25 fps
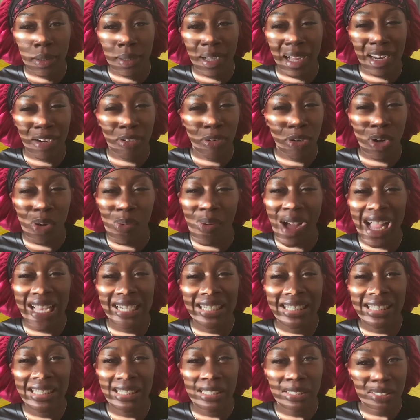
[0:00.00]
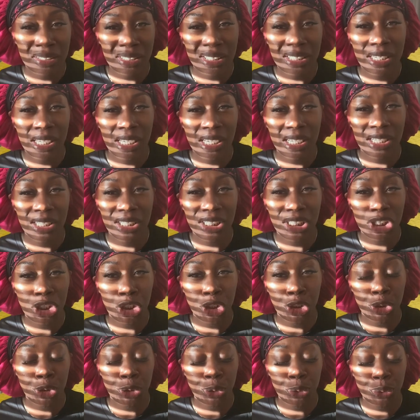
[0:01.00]
I don't know why I didn't today.
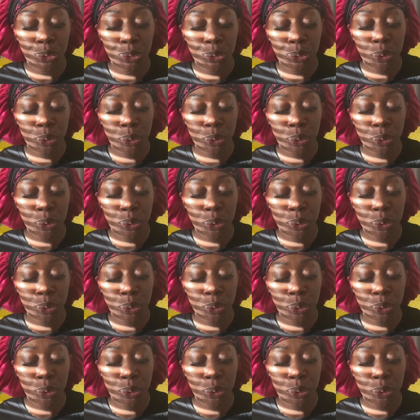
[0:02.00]
So